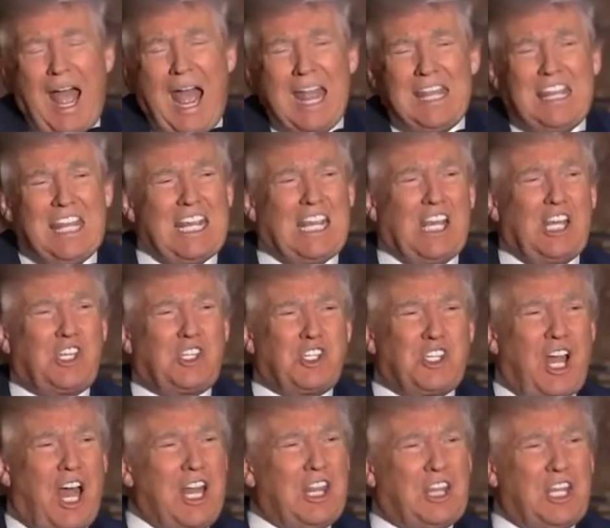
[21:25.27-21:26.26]
I think
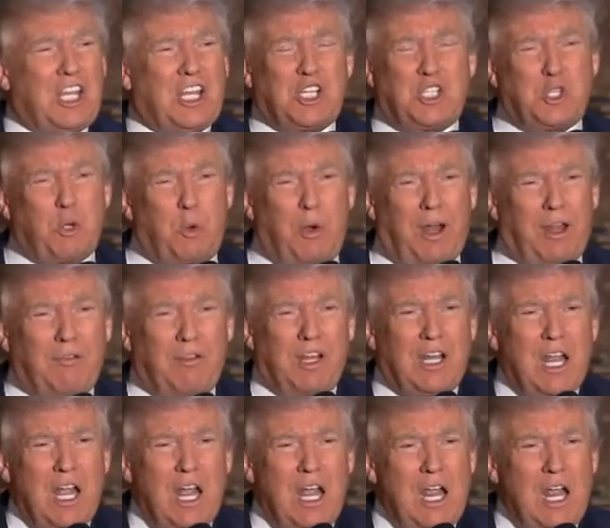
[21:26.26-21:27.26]
it's
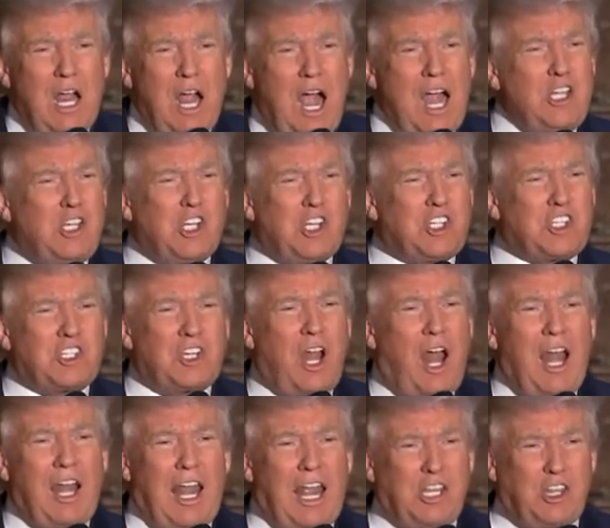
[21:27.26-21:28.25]
irrelevant.
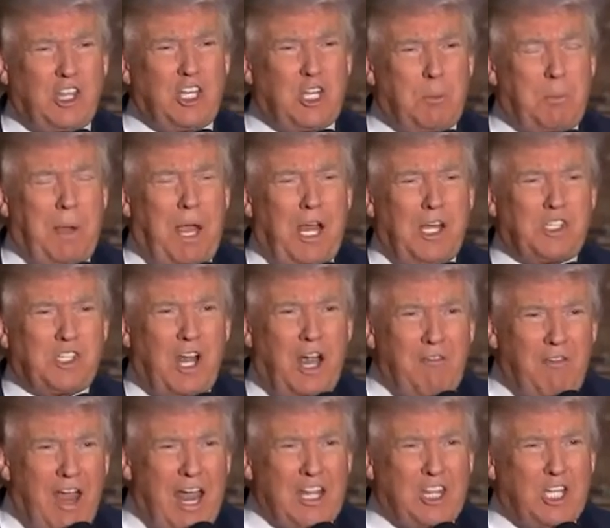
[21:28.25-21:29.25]
I like the debates.
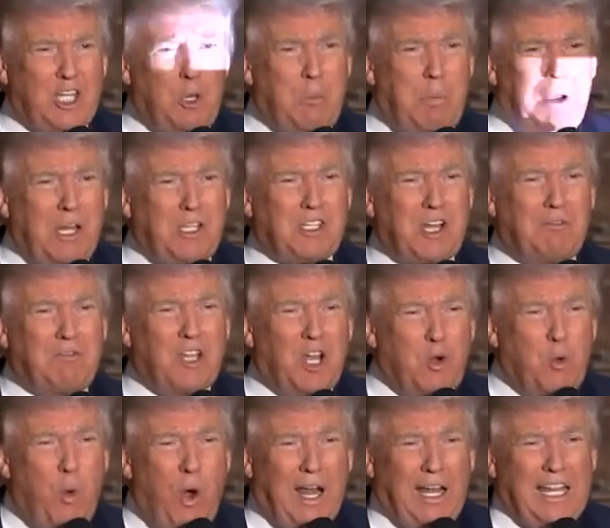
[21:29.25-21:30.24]
I've had the debates. I've
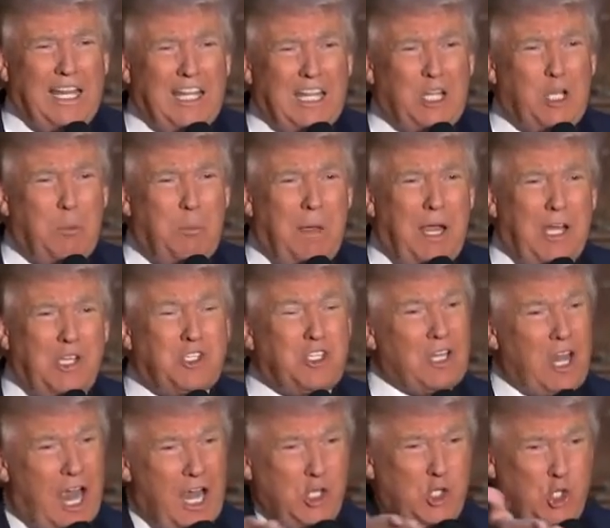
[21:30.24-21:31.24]
done well in the
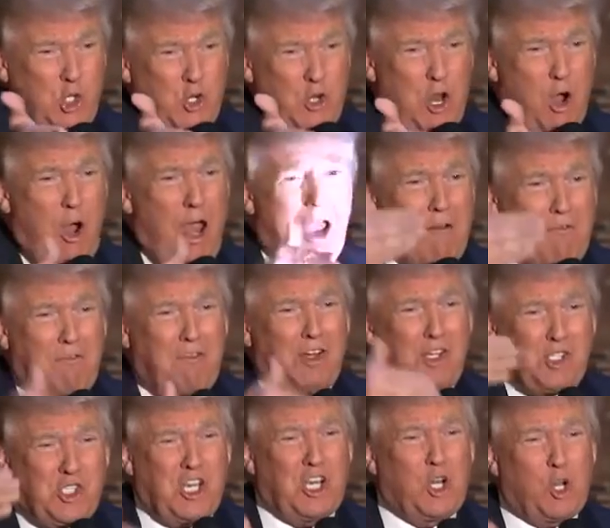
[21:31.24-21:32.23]
debates. As you know,
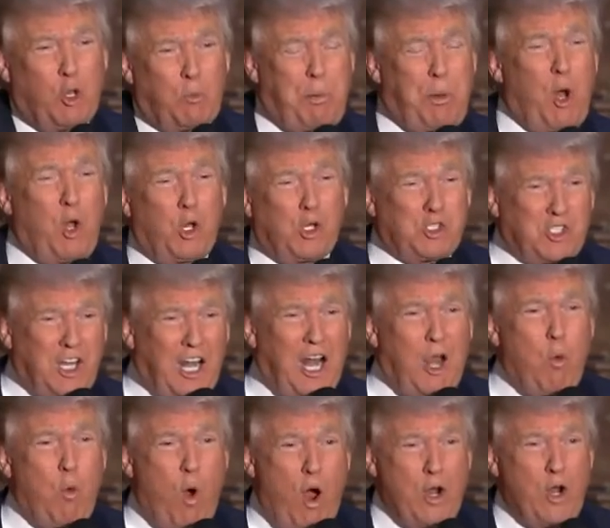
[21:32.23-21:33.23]
every single poll said
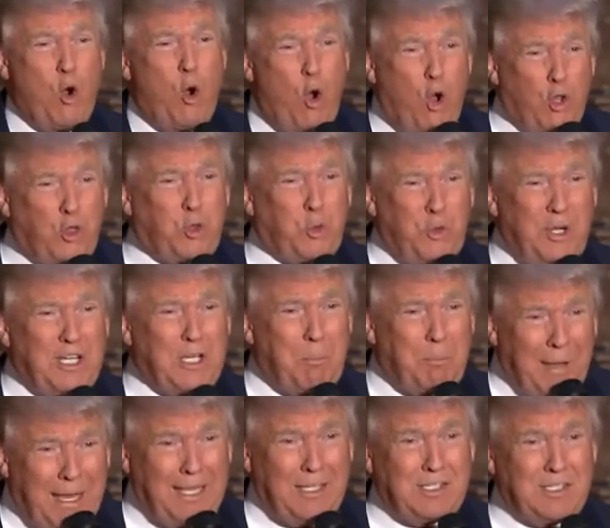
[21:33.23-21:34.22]
I won all 3
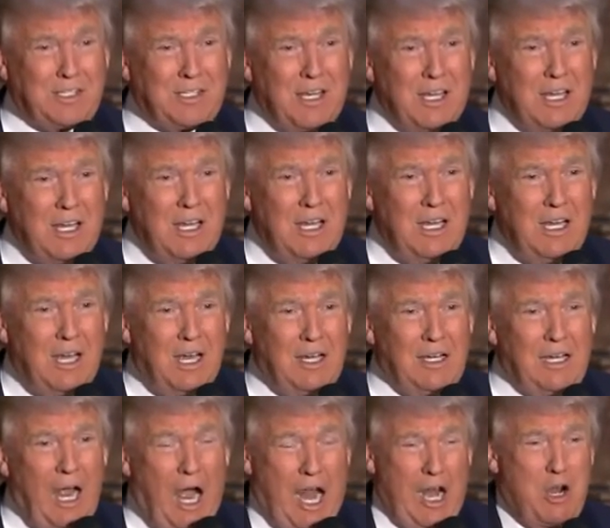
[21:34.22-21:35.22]
debates.
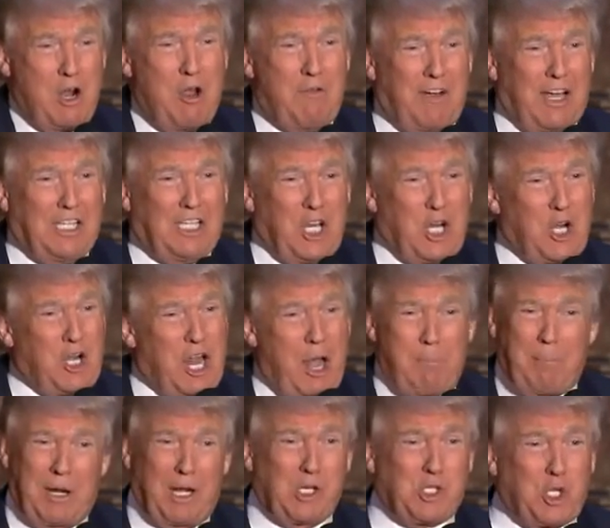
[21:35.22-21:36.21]
Now, I don't know if I did or
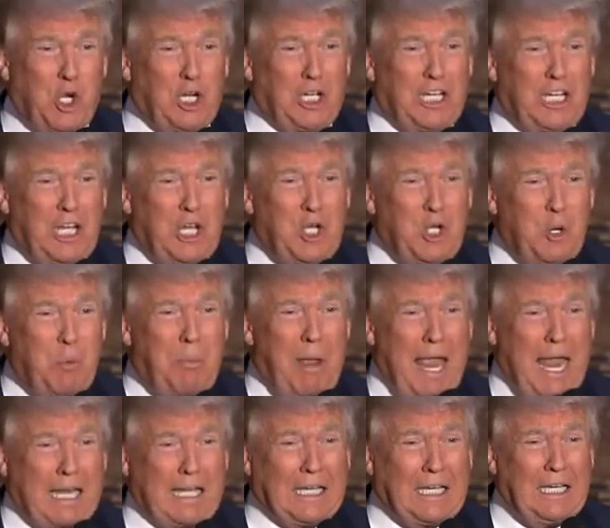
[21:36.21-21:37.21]
not, but I certainly didn't do
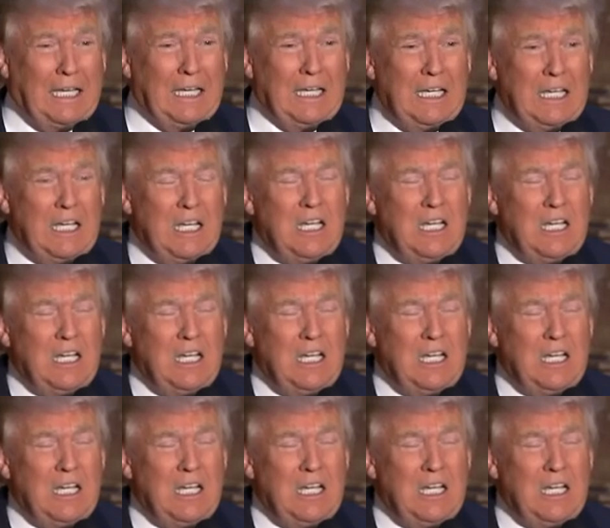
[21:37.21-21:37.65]
badly.